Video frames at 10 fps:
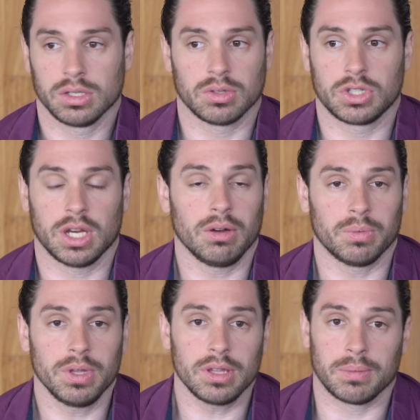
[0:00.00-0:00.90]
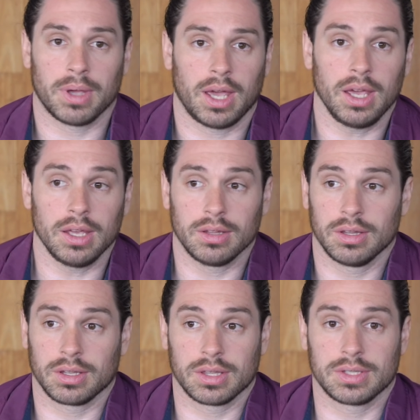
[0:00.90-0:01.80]
So share it with him. Hey,
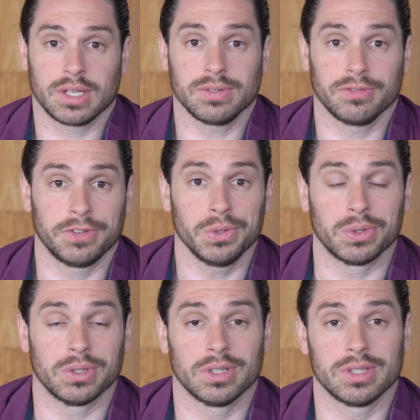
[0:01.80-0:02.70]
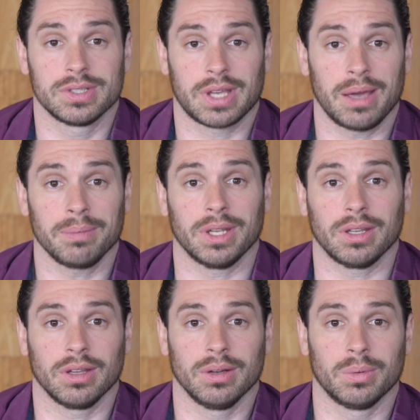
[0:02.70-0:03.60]
this doesn't feel good. This is
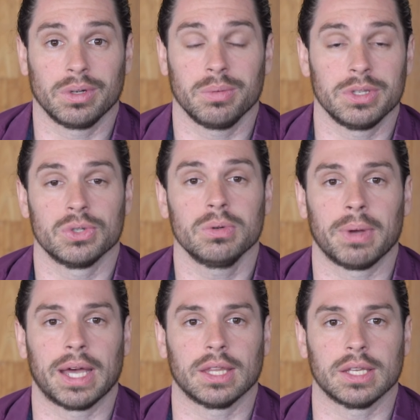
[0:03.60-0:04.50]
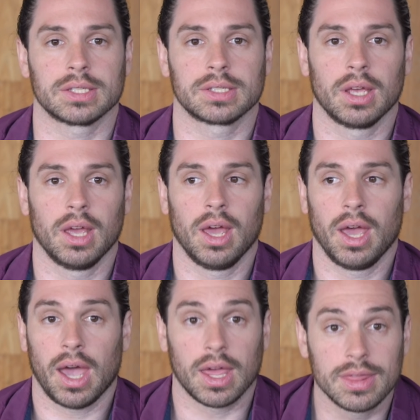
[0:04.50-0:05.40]
happening. What can we do about this?
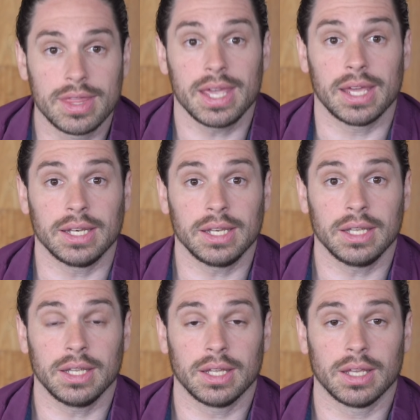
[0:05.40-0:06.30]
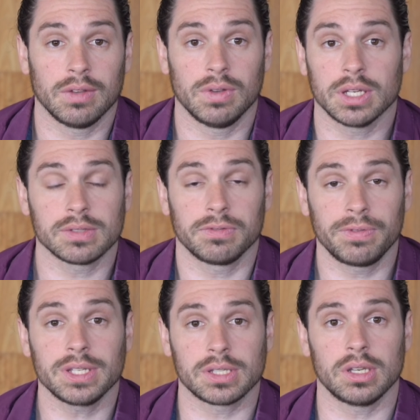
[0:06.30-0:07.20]
And then, if he doesn't
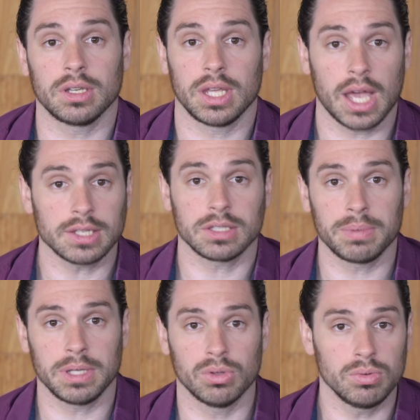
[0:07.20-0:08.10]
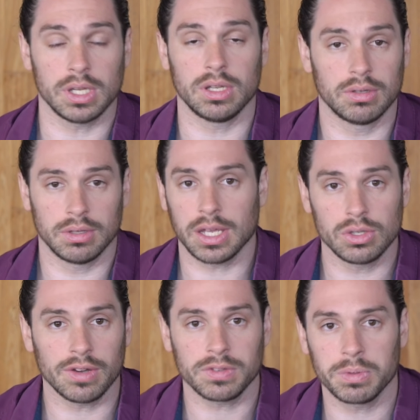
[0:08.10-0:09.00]
fix it, he has to be losing.
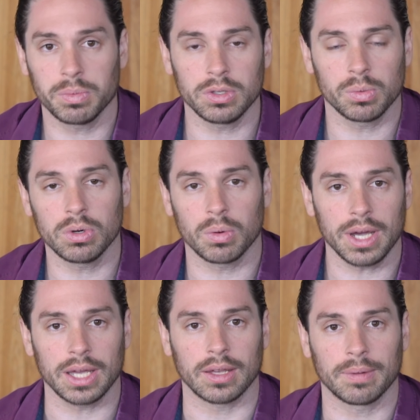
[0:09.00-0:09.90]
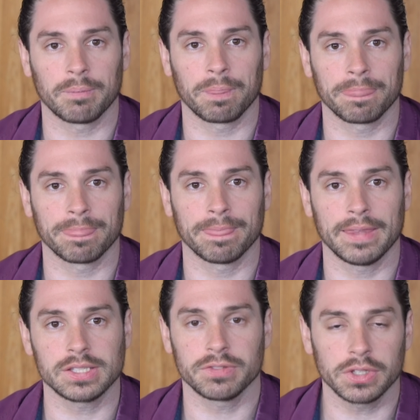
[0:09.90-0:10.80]
You have to be willing to walk away.
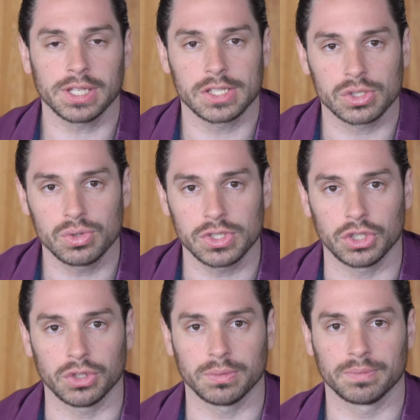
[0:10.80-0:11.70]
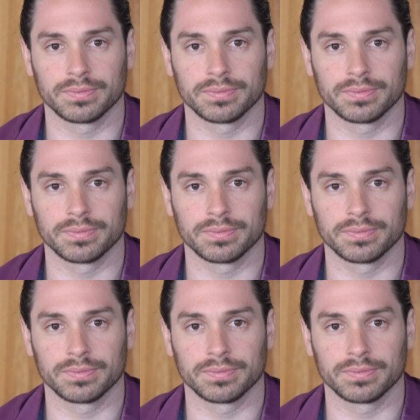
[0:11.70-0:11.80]
He has to feel like he's losing you.